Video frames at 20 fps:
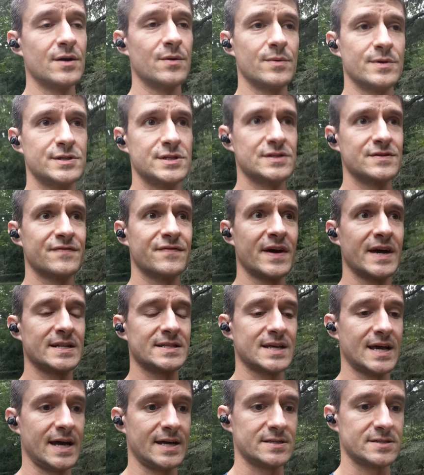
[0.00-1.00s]
which is
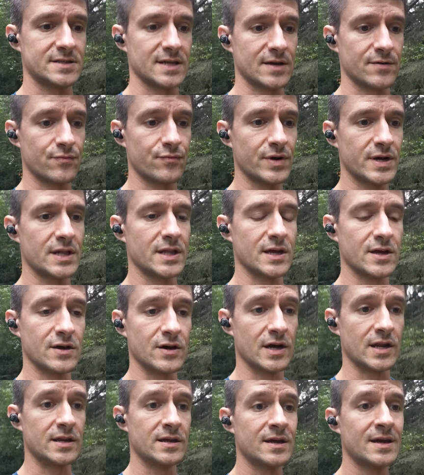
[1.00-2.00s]
fantastic, really
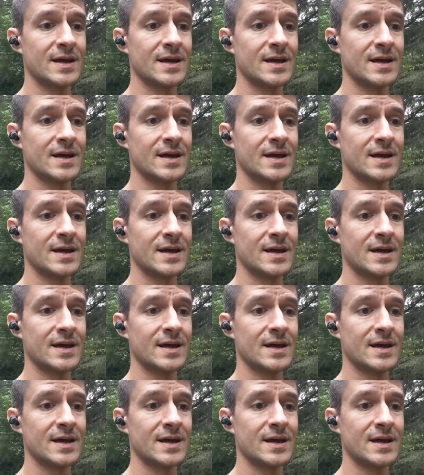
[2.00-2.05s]
good.